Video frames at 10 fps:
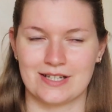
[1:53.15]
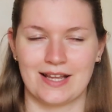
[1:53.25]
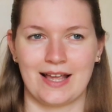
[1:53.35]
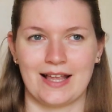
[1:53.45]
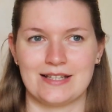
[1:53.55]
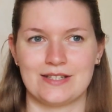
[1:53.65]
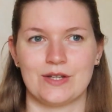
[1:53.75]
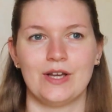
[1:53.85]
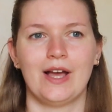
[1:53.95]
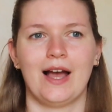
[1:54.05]

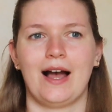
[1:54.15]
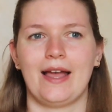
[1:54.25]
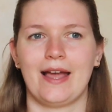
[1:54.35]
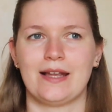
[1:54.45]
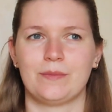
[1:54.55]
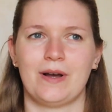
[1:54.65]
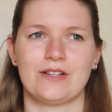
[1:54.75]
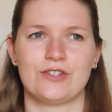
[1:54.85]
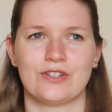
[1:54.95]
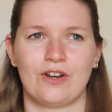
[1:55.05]
And I had a
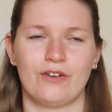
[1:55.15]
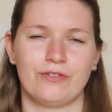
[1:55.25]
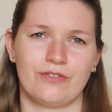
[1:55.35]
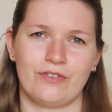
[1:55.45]
bunch of